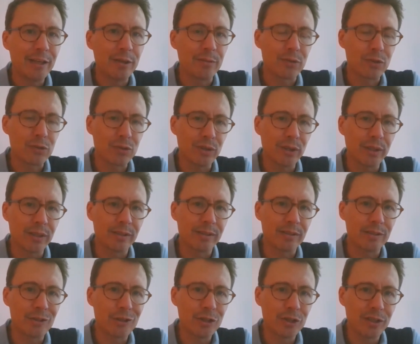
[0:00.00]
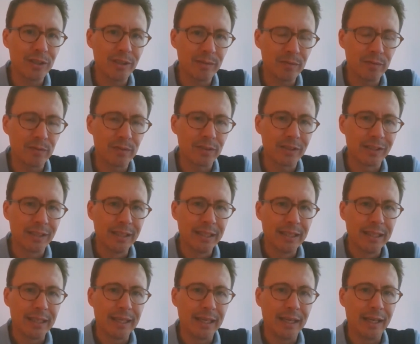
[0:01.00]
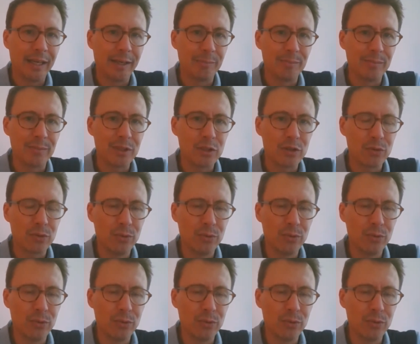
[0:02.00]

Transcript: kind of triggered this shift um,